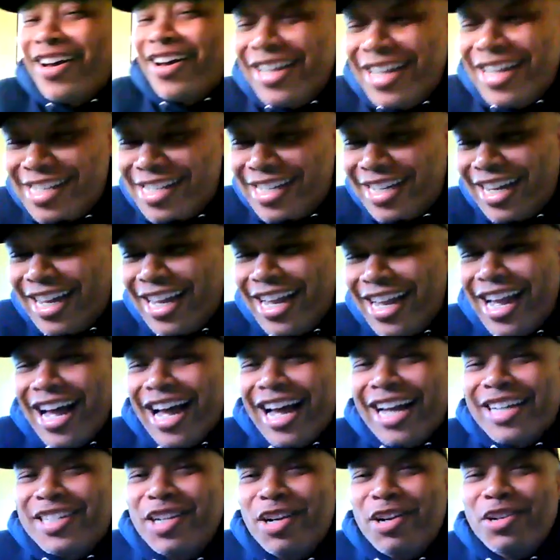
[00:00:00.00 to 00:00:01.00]
Listen,
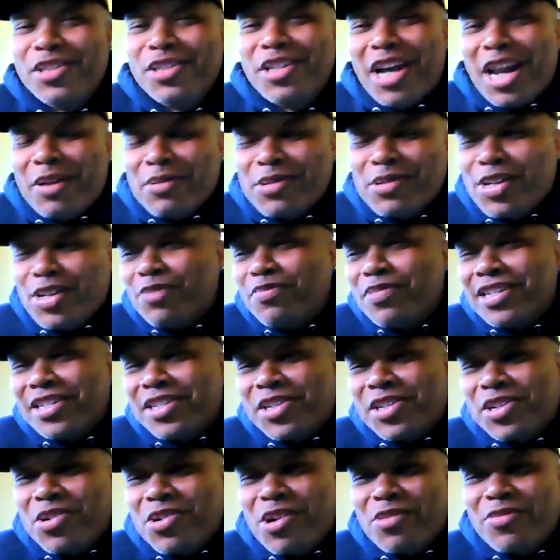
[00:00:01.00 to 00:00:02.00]
I told y'all that was gonna be a
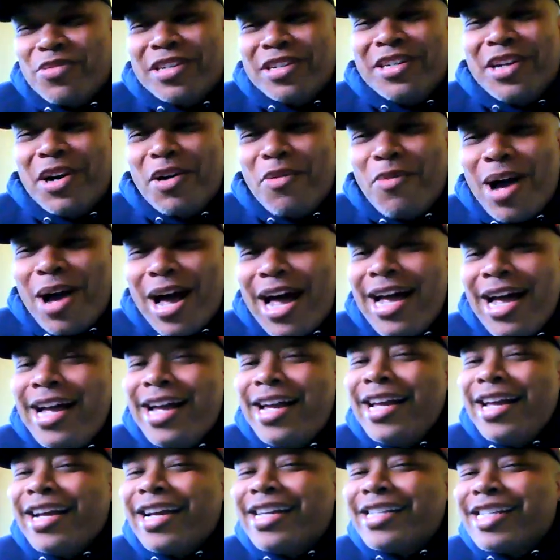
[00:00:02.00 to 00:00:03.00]
short one. You know why?
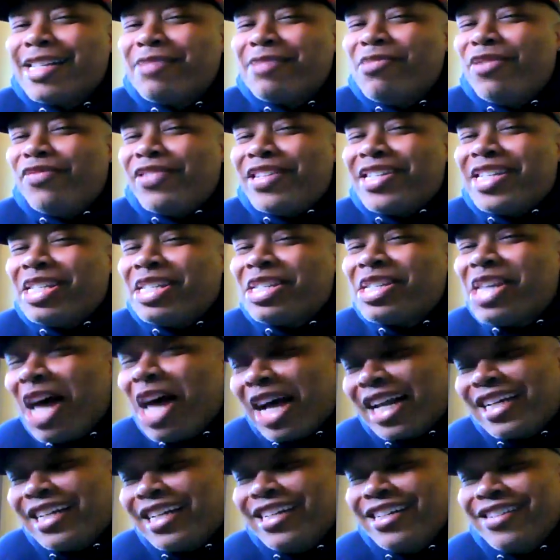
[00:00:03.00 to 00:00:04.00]
Because this movie
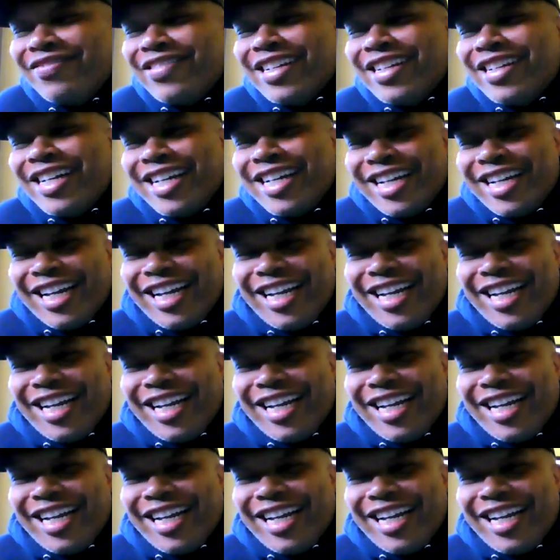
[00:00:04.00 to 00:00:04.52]
sucked. We could.